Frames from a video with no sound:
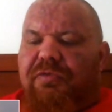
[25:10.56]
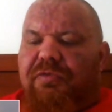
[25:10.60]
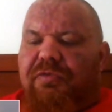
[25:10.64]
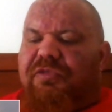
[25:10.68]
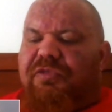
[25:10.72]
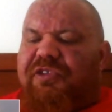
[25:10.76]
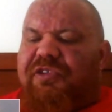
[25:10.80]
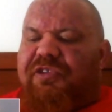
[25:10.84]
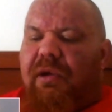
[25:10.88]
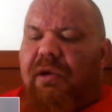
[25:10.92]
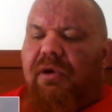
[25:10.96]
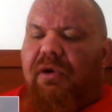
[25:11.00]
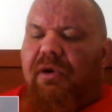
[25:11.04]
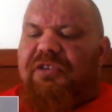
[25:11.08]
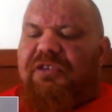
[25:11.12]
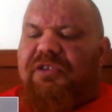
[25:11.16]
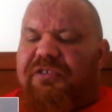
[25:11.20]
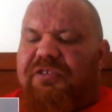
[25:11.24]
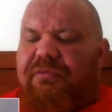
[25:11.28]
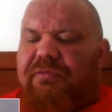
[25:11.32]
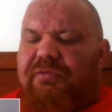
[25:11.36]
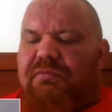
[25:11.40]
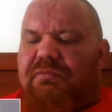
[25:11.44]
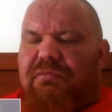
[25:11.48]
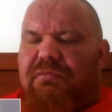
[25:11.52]

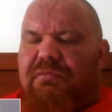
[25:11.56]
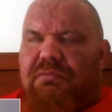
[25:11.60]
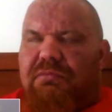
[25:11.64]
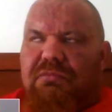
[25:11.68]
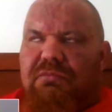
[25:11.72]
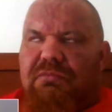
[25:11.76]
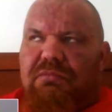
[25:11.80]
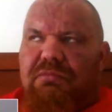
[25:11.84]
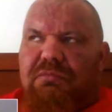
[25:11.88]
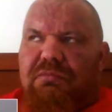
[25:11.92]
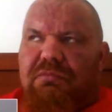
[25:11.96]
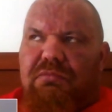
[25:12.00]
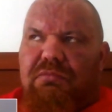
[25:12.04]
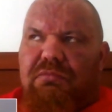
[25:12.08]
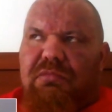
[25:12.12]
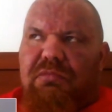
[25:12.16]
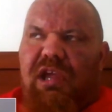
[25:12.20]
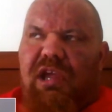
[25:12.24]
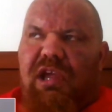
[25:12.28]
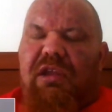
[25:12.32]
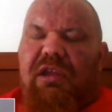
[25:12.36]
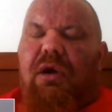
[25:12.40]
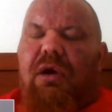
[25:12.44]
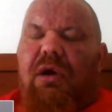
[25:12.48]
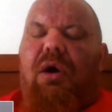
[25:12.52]
Steroids
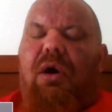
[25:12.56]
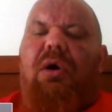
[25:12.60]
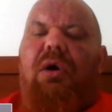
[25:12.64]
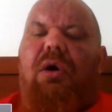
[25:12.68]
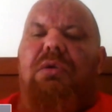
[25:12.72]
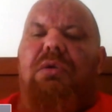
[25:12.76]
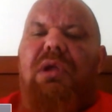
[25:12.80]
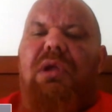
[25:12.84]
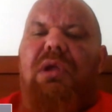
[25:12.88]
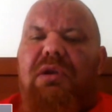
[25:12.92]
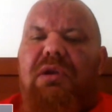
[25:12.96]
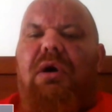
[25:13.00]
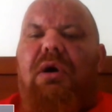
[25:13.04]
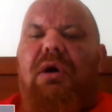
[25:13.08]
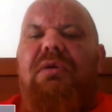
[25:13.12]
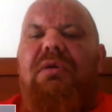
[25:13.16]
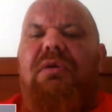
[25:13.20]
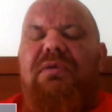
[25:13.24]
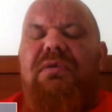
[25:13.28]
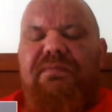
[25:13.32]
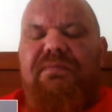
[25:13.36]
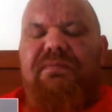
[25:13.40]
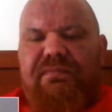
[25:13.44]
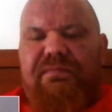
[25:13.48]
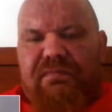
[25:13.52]
in the whole are
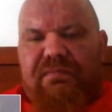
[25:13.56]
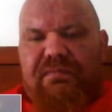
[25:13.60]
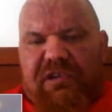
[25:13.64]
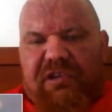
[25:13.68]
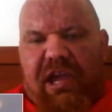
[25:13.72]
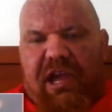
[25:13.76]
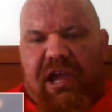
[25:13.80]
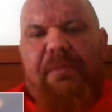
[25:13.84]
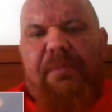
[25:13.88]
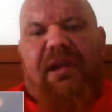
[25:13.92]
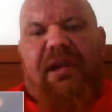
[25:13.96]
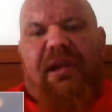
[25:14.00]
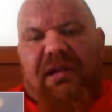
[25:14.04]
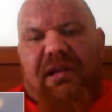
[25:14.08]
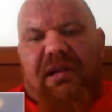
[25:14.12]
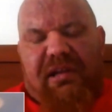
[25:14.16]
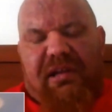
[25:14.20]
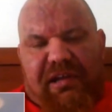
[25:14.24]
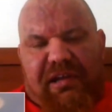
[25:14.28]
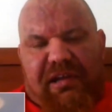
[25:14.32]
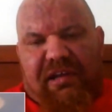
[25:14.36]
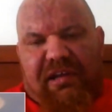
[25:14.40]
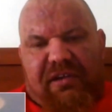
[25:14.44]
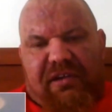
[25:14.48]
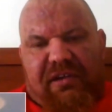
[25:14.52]
not
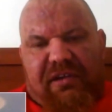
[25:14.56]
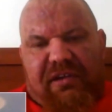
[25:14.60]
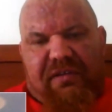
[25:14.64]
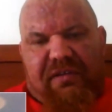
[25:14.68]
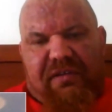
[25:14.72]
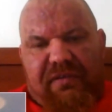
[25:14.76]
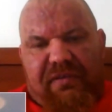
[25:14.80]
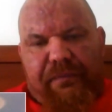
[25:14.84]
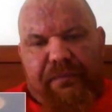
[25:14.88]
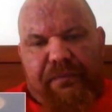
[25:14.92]
chemically addictive.